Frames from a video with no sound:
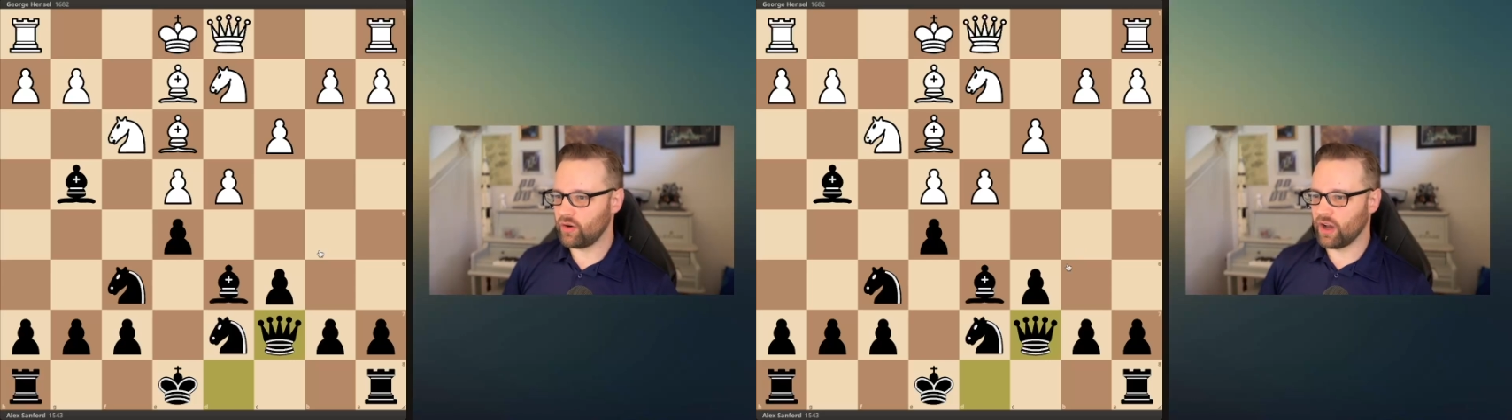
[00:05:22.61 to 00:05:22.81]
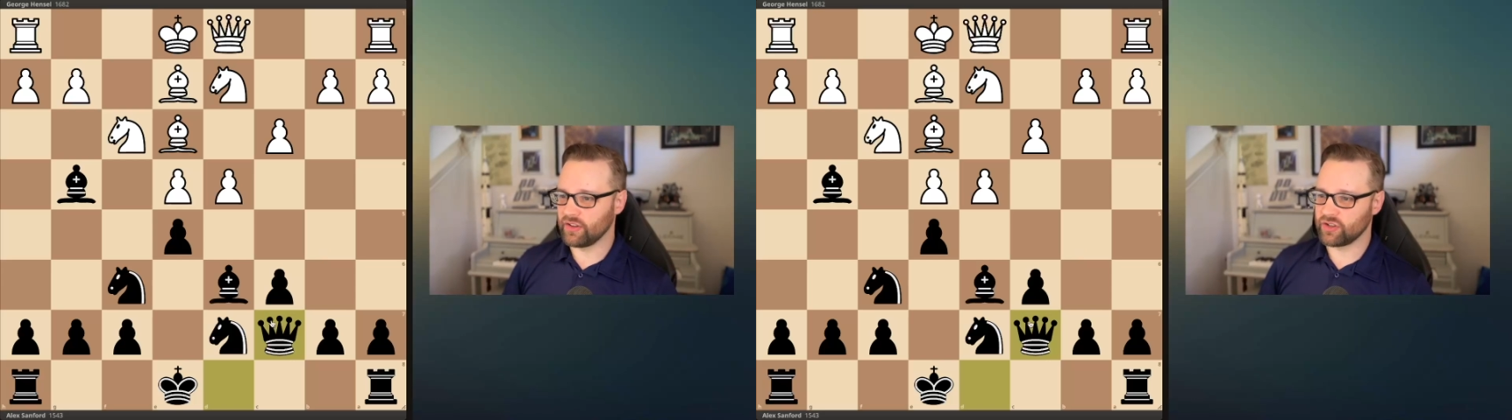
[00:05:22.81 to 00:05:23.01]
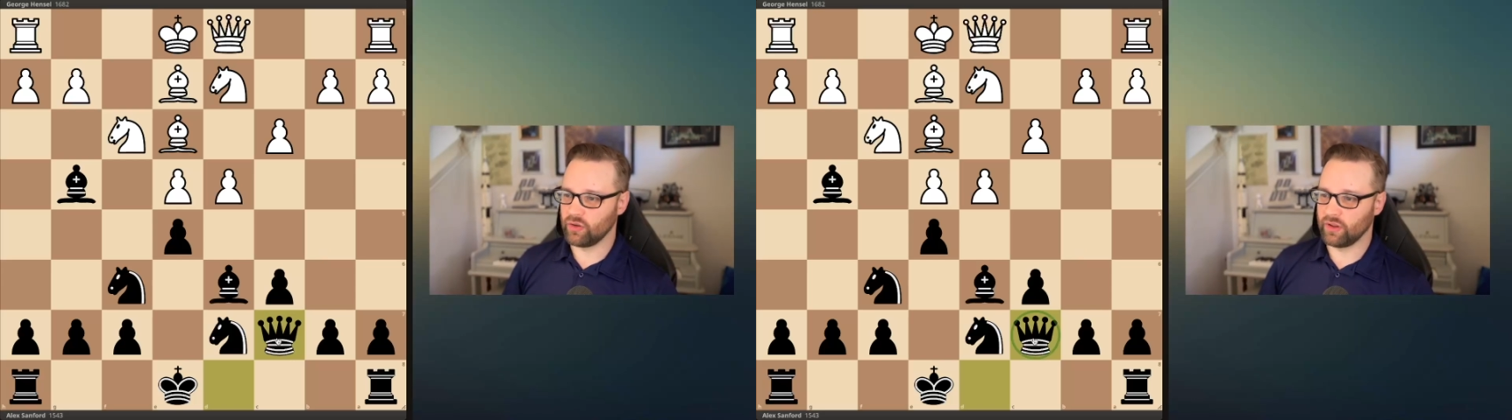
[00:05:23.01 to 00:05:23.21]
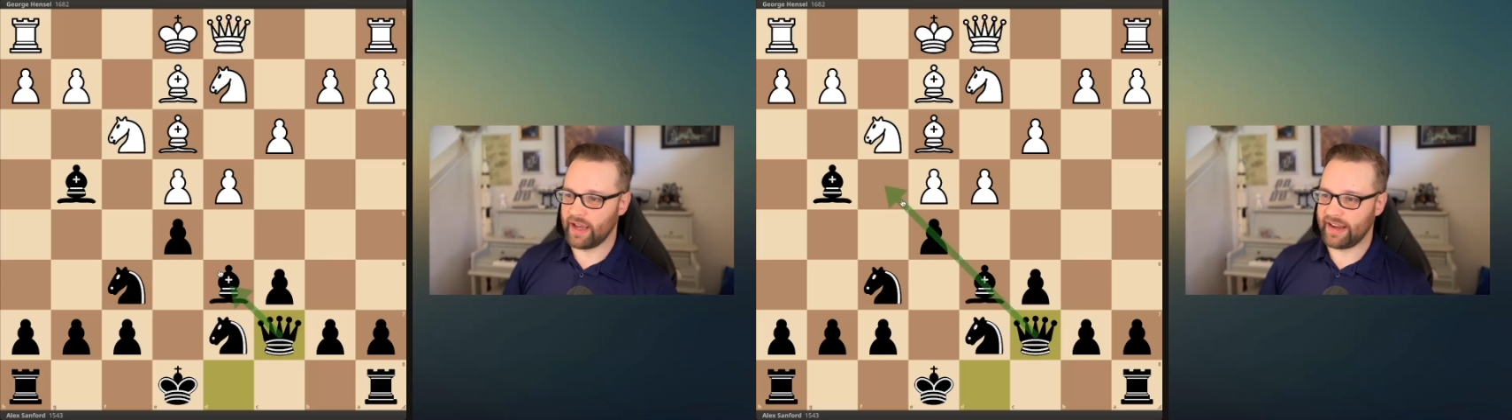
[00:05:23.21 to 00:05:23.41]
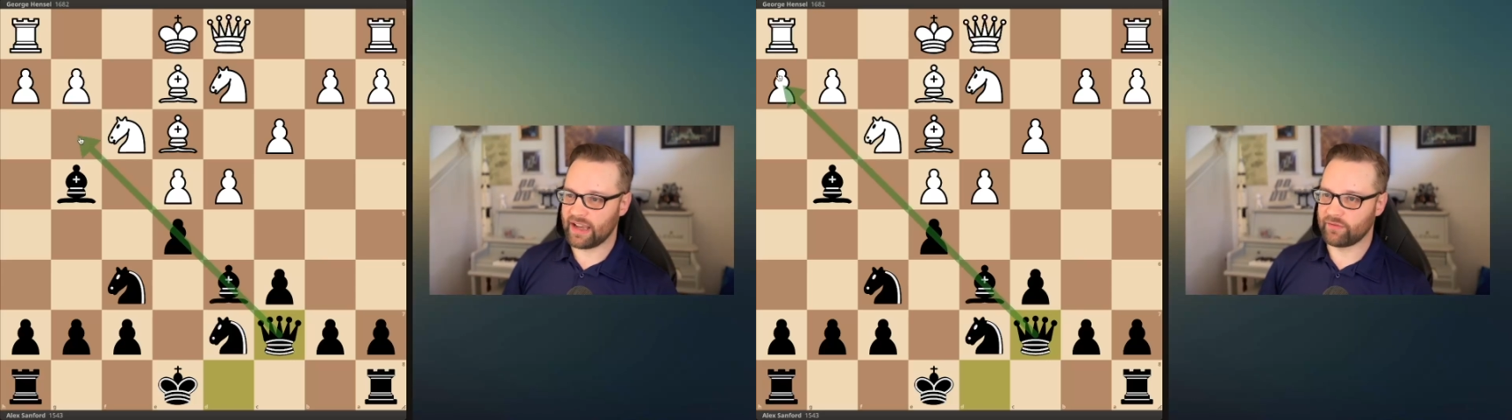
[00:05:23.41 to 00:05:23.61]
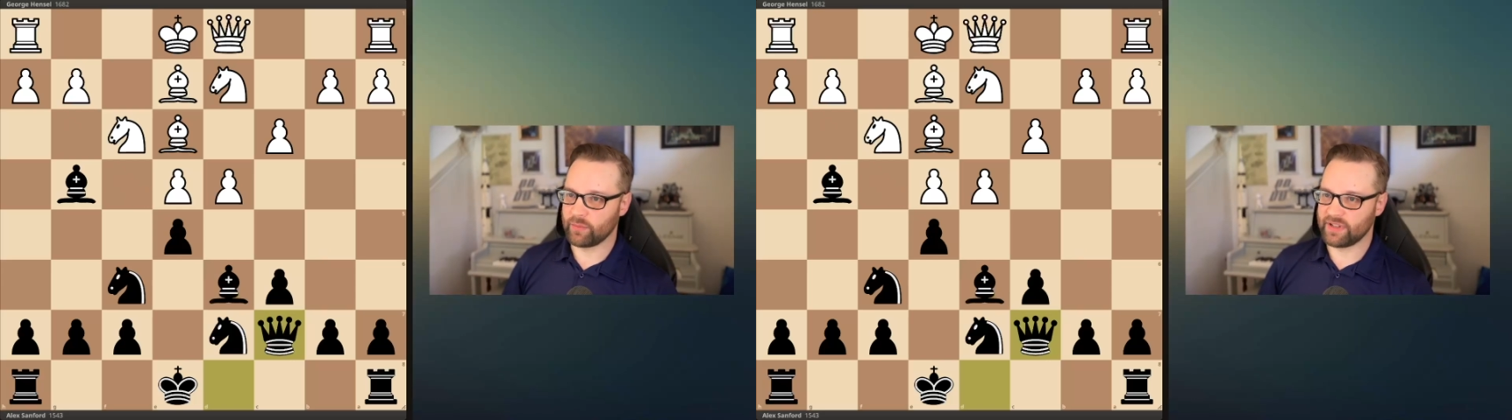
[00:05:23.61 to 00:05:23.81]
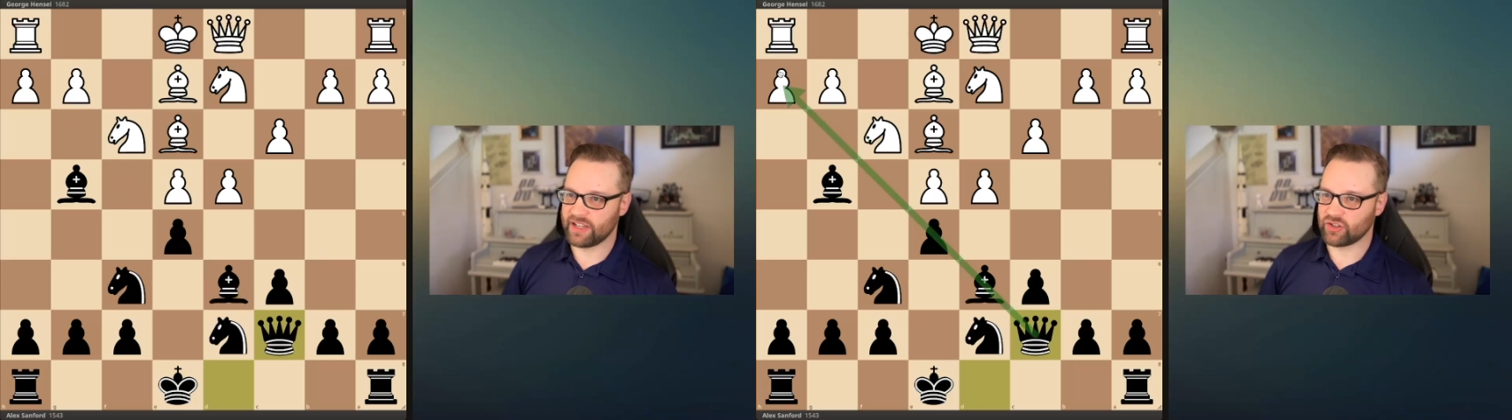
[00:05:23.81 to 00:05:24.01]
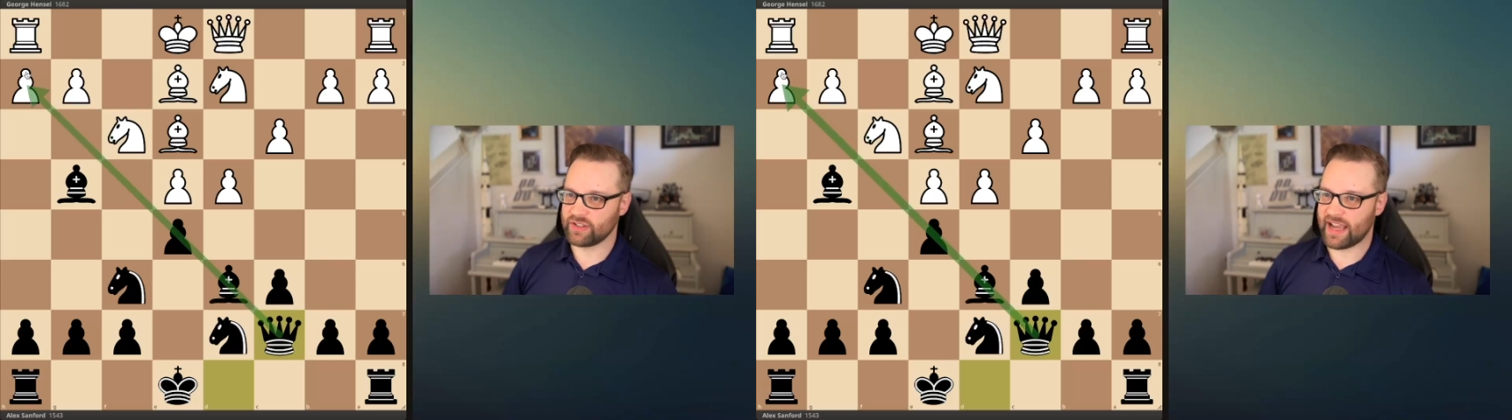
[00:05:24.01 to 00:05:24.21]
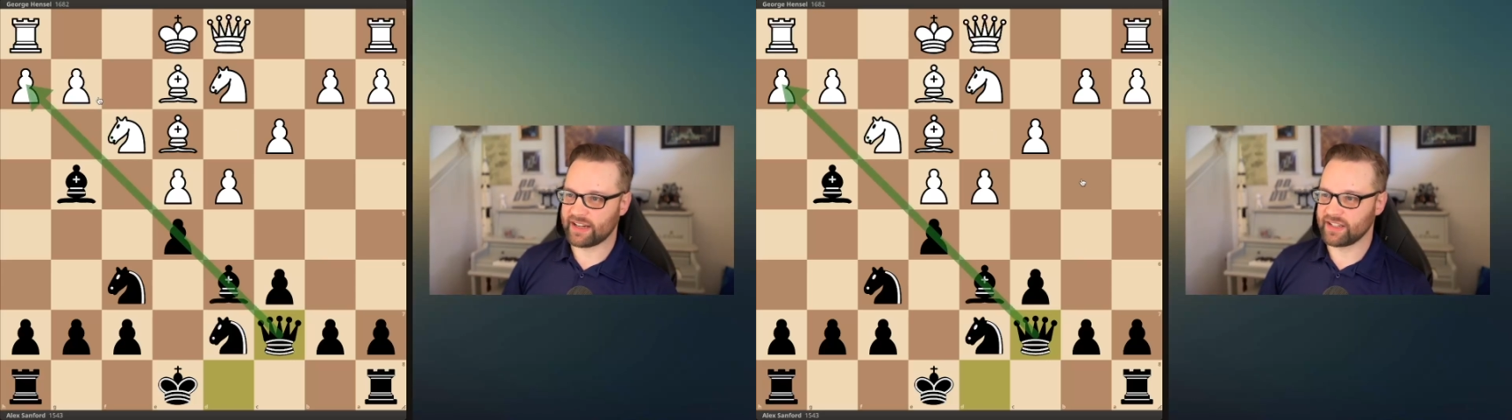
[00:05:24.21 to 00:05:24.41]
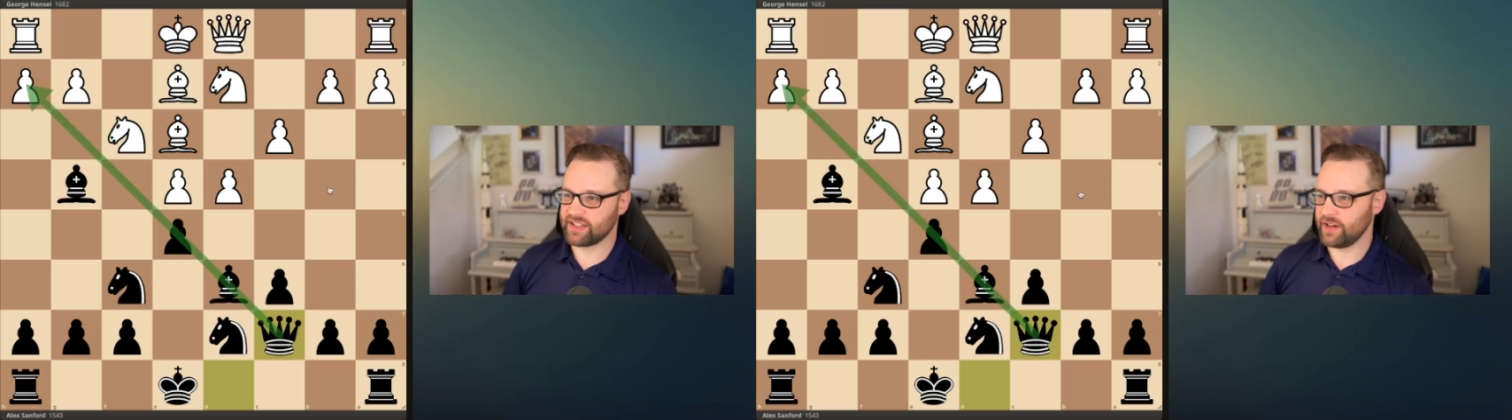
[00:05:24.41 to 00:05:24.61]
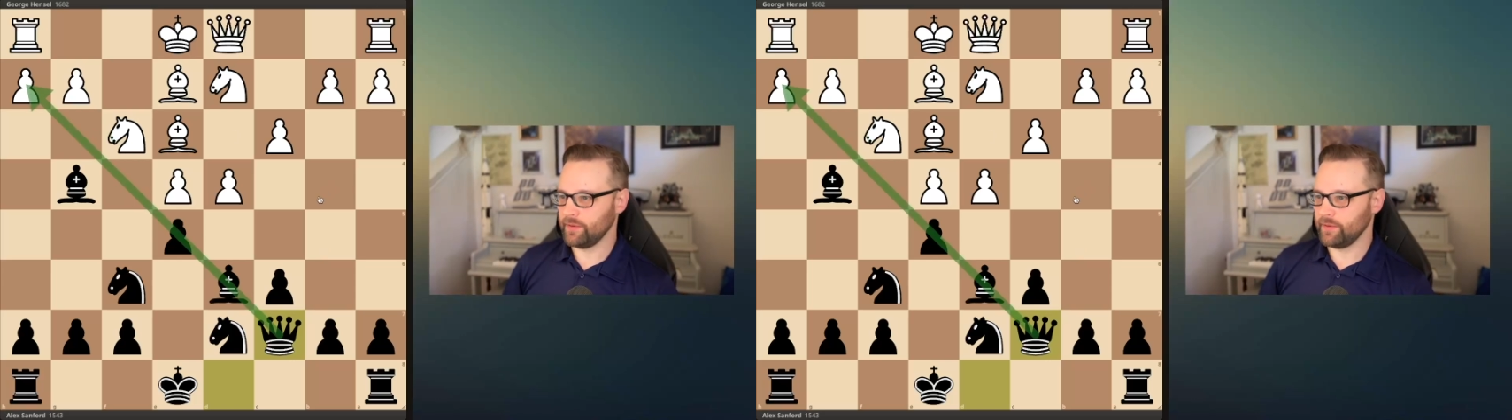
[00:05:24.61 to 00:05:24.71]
also lining up for potential tactics here.